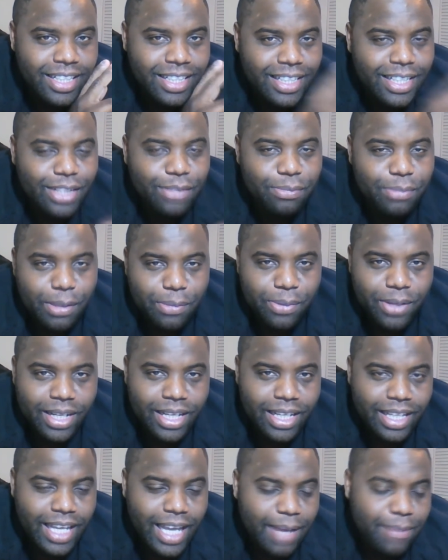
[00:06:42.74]
Little Big
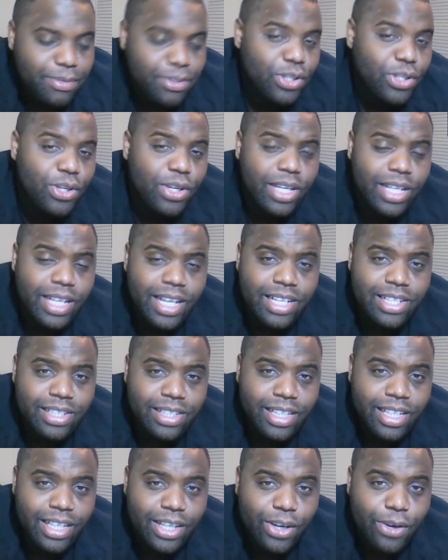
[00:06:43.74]
Planet games. So you can
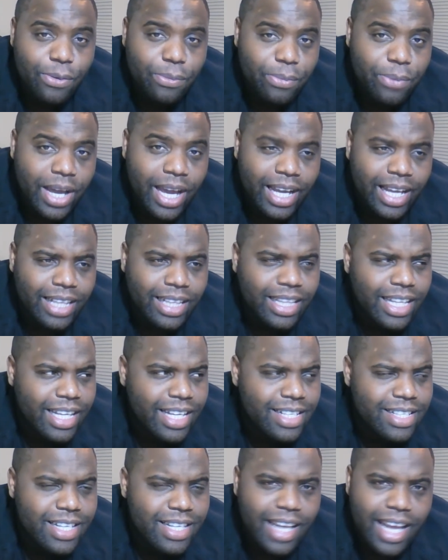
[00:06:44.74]
actually go back. I
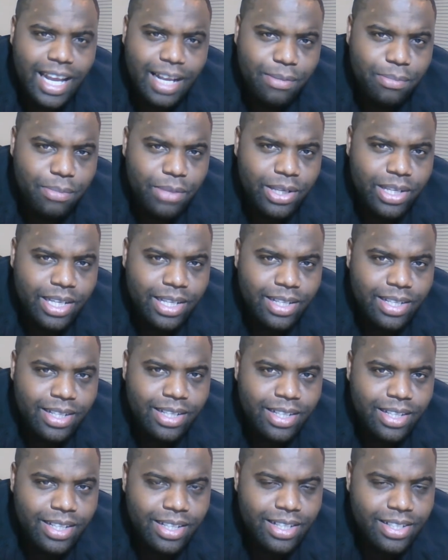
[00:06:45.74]
think he said eight million
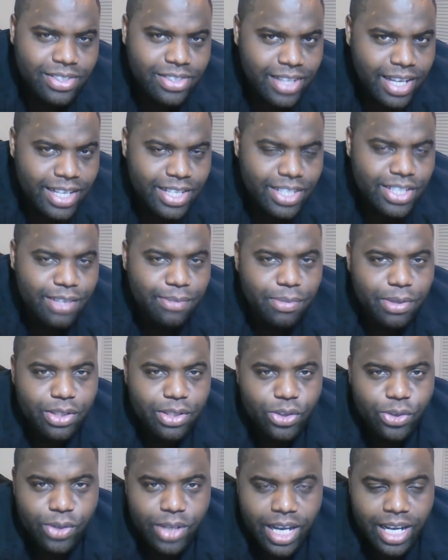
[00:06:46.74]
stages have
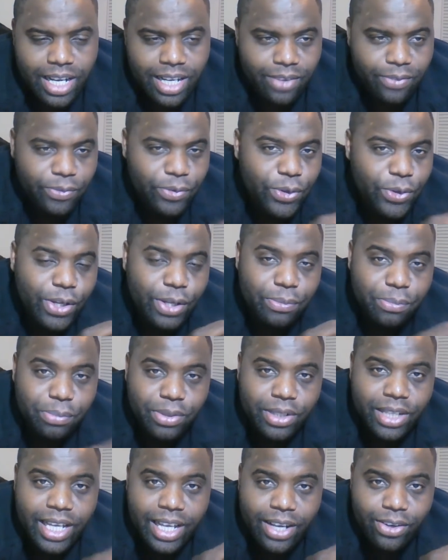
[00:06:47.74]
been created. You can
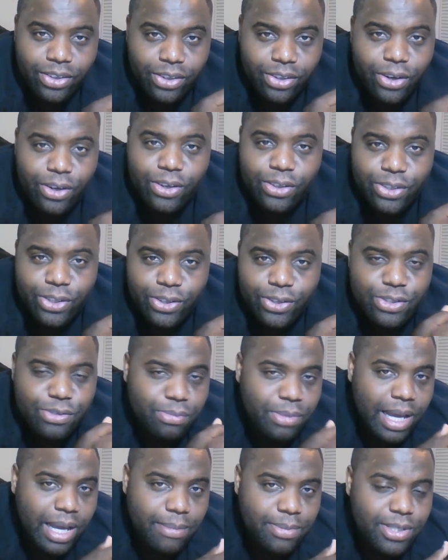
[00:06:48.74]
play on all
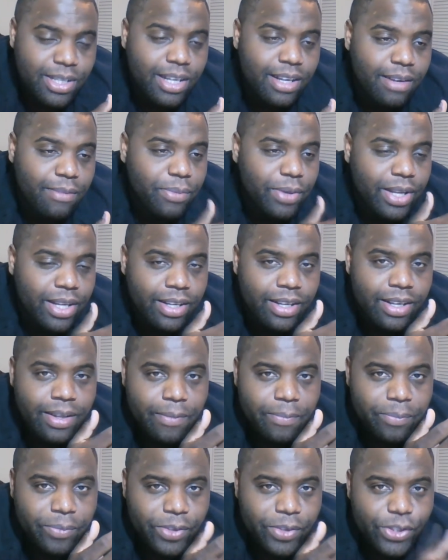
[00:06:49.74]
those maps that have been
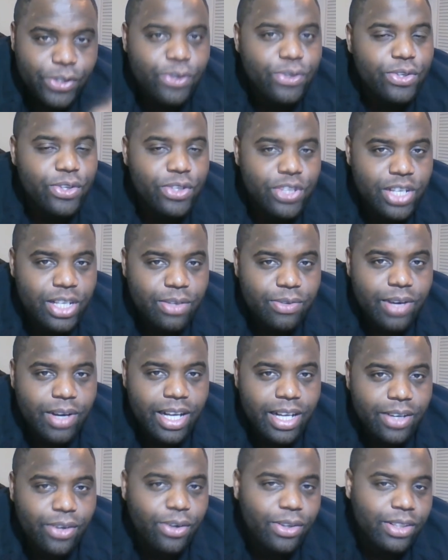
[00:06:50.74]
user
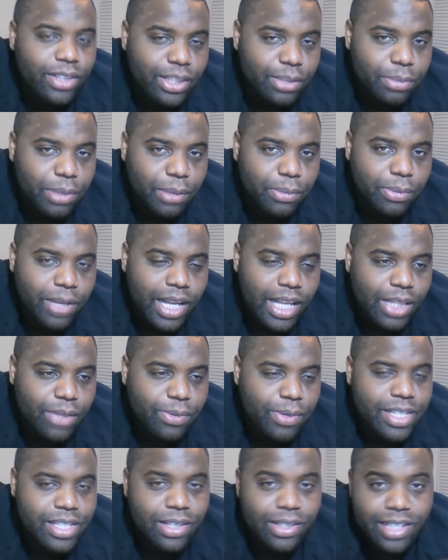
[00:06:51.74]
generated on Little Big Planet
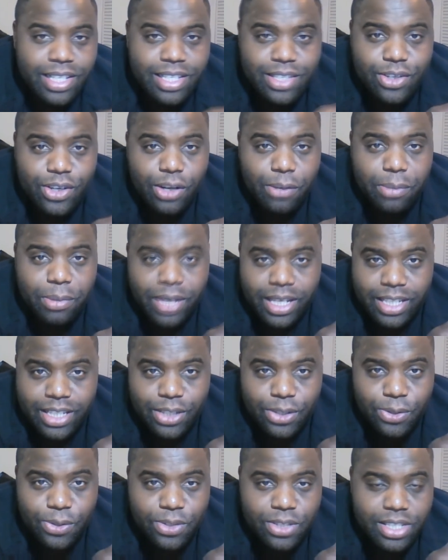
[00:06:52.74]
3. So this is going to be a
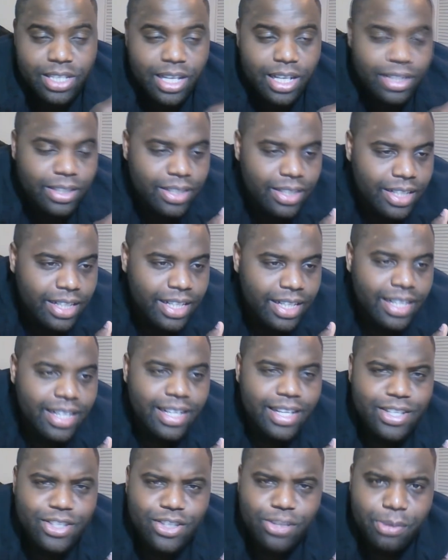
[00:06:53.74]
huge seller.
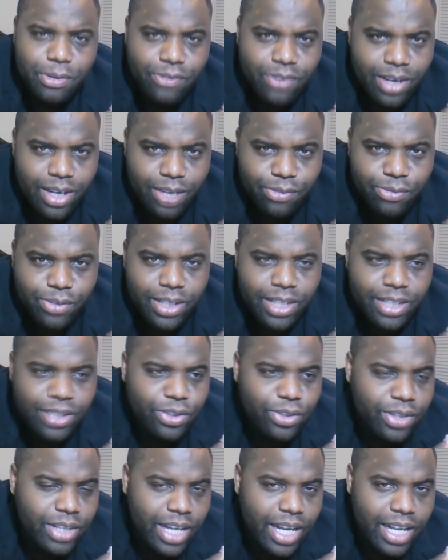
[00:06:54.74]
It's going to be very
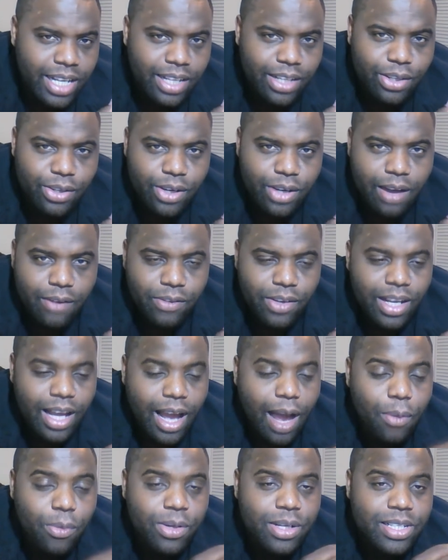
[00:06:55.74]
fun creating and
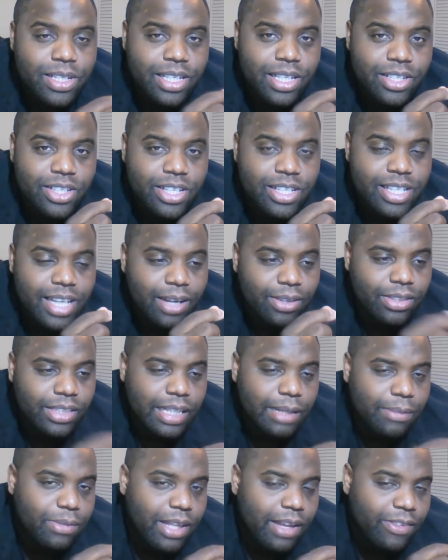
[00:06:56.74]
crafting. I want to see just how
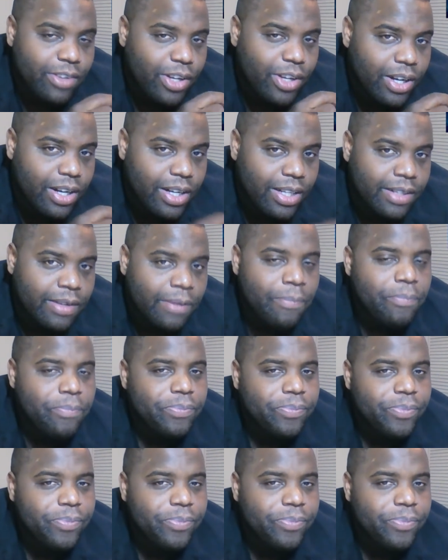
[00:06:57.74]
deep they've gone